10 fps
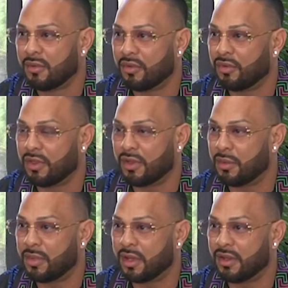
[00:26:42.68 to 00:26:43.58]
before the
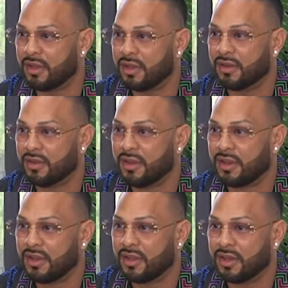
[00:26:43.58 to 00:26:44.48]
Olympia?" You know
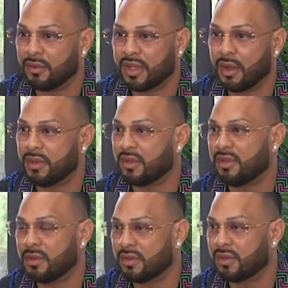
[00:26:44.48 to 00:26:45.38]
you know, we can't wait to
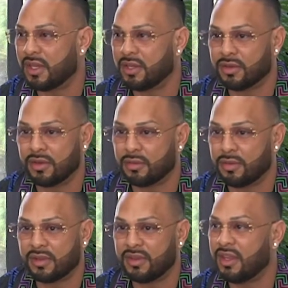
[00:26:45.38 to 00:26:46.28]
see you on stage, or
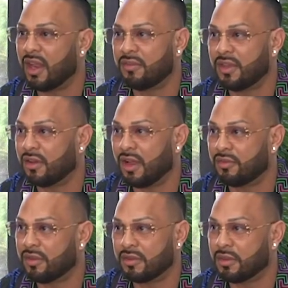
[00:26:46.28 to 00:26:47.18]
let's eat, have dinner
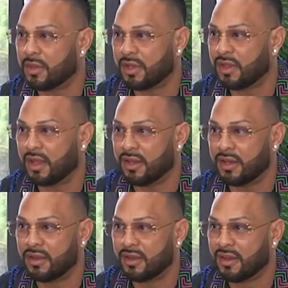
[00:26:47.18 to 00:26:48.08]
after, or something like that. Law
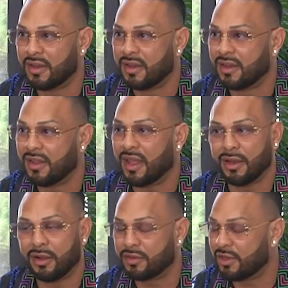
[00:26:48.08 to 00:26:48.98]
of attraction. Yeah,
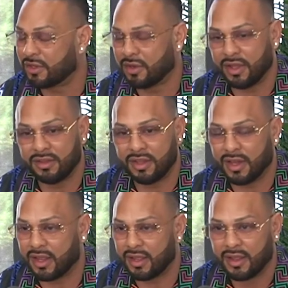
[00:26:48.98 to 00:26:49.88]
law. Of, it's crazy.
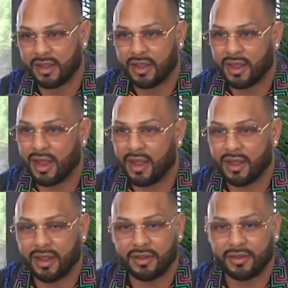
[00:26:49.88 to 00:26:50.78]
Like
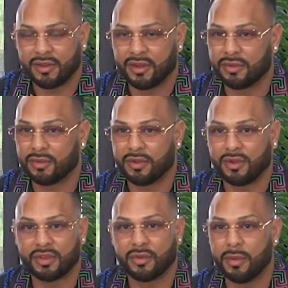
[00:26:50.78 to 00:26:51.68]
Chris,
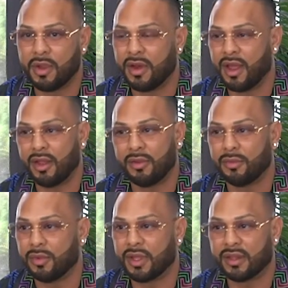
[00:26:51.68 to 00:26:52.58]
Chris Cormier and I
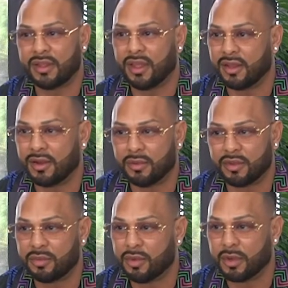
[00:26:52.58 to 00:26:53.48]
will get together, we'll
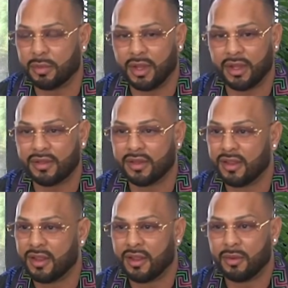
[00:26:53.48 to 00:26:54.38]
smoke a blunt,
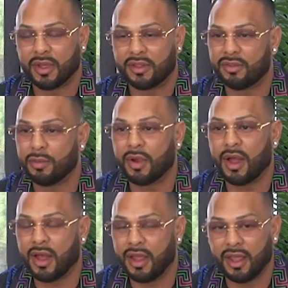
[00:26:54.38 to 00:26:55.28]
we'll get super
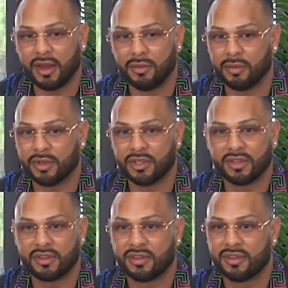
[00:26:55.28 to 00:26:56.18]
high, and we'll
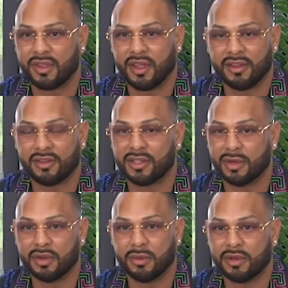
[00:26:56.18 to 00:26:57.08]
just and
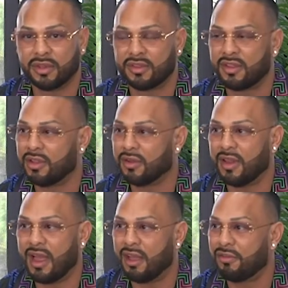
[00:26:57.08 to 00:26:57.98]
stone, and we'll just sit there
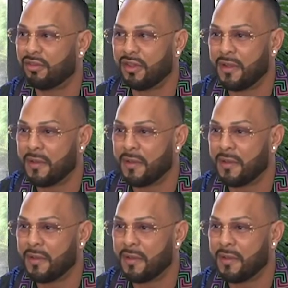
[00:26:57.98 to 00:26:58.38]
and laugh,